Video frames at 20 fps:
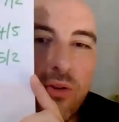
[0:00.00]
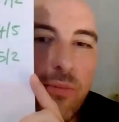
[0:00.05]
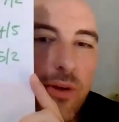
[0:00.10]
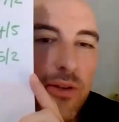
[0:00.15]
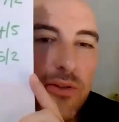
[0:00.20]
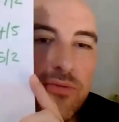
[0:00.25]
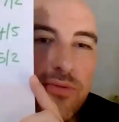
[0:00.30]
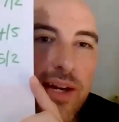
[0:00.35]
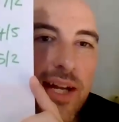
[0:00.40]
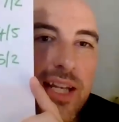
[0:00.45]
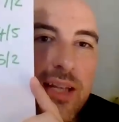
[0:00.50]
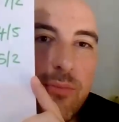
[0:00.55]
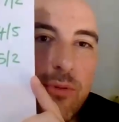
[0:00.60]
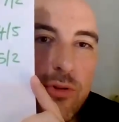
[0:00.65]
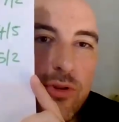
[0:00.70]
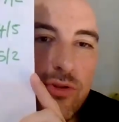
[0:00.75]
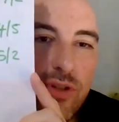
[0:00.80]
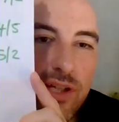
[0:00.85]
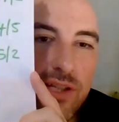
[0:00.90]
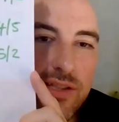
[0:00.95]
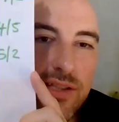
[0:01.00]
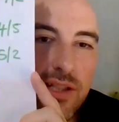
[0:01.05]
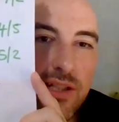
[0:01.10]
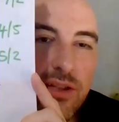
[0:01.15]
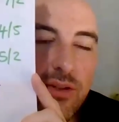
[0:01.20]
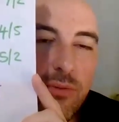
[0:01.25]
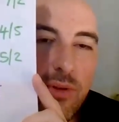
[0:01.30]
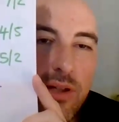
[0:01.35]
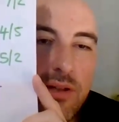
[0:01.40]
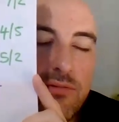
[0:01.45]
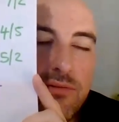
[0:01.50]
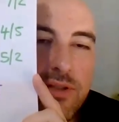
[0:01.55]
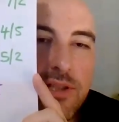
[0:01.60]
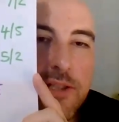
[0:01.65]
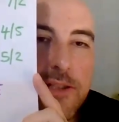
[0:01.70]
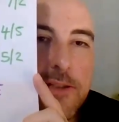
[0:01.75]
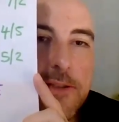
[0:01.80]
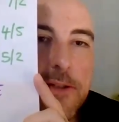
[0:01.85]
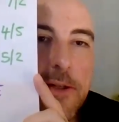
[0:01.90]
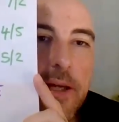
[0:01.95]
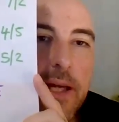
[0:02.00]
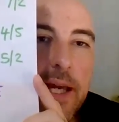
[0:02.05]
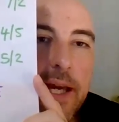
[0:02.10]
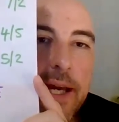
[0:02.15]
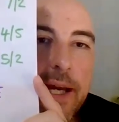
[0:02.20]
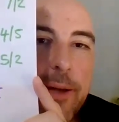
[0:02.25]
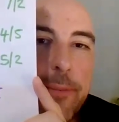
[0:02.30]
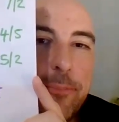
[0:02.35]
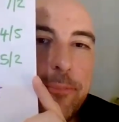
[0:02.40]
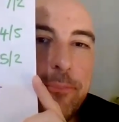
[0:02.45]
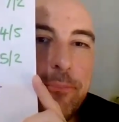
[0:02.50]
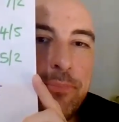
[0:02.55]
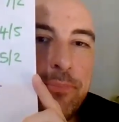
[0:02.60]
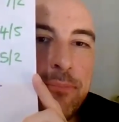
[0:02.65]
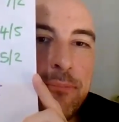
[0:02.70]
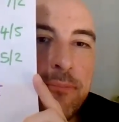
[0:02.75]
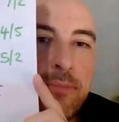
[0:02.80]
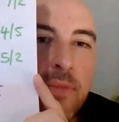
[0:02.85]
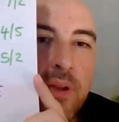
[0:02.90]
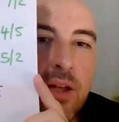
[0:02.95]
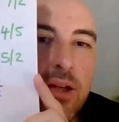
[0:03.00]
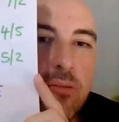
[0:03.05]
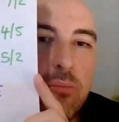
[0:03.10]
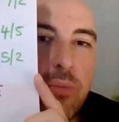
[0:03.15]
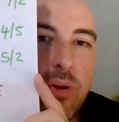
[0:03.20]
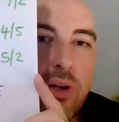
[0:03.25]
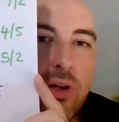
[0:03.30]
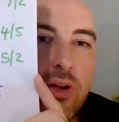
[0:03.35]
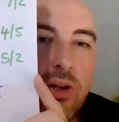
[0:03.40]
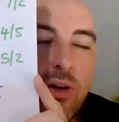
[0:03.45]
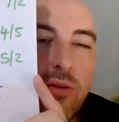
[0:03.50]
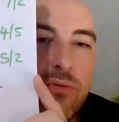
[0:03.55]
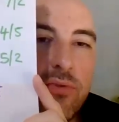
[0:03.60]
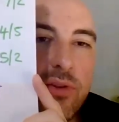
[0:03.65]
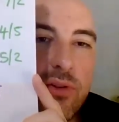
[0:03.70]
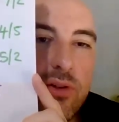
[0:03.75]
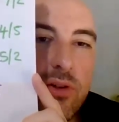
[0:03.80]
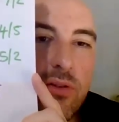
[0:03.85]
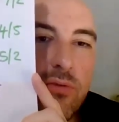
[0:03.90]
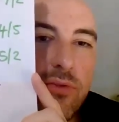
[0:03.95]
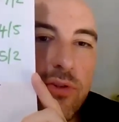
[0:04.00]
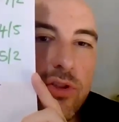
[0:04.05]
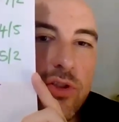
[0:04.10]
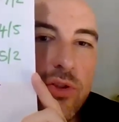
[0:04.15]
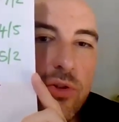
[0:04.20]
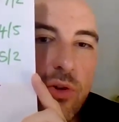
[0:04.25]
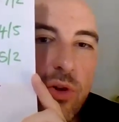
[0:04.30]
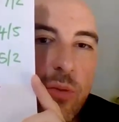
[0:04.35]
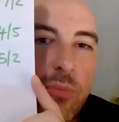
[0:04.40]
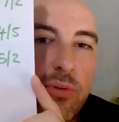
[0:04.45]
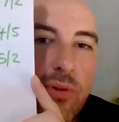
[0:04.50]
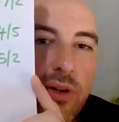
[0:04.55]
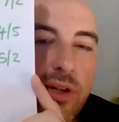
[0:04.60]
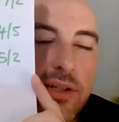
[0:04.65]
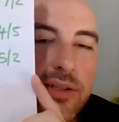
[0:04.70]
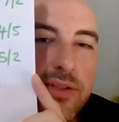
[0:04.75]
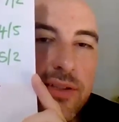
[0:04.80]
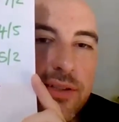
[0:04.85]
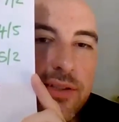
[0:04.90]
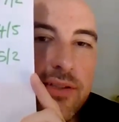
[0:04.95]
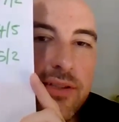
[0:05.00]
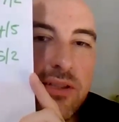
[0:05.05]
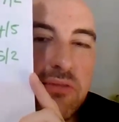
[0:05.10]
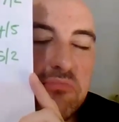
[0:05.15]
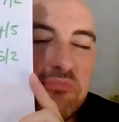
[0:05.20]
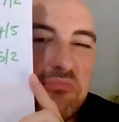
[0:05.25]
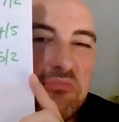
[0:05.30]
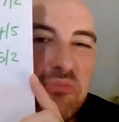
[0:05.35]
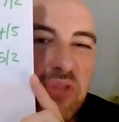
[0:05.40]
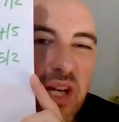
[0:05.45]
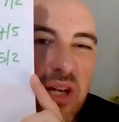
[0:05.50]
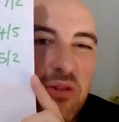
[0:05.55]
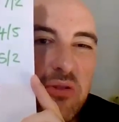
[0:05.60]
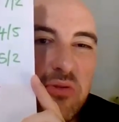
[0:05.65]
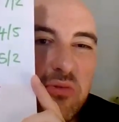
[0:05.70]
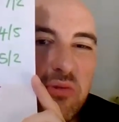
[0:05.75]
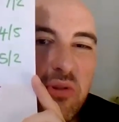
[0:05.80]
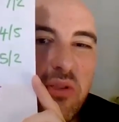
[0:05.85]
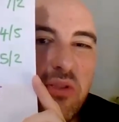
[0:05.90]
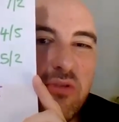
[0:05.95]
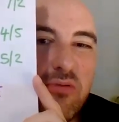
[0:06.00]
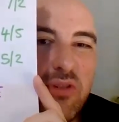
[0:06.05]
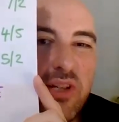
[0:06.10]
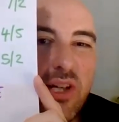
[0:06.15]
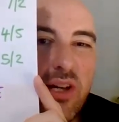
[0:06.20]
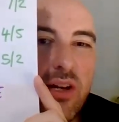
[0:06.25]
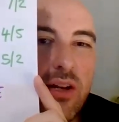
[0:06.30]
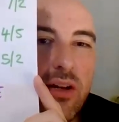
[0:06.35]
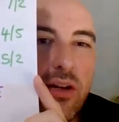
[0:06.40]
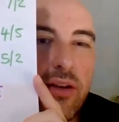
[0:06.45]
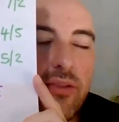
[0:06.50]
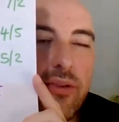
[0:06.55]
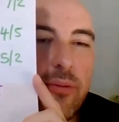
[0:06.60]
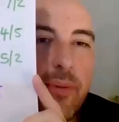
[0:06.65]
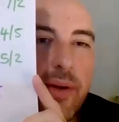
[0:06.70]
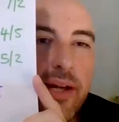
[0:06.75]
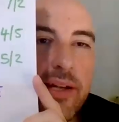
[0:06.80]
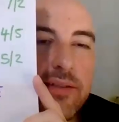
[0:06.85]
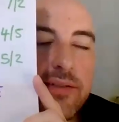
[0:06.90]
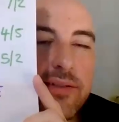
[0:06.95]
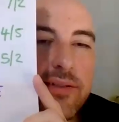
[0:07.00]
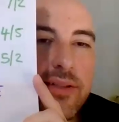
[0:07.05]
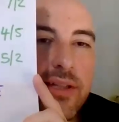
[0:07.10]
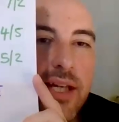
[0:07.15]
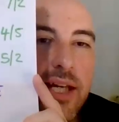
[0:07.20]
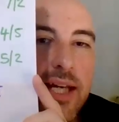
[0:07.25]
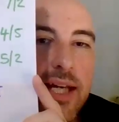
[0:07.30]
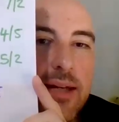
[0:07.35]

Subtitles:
the most valuable Trixie in the world. But of the shorter prices, those were the three I liked the best.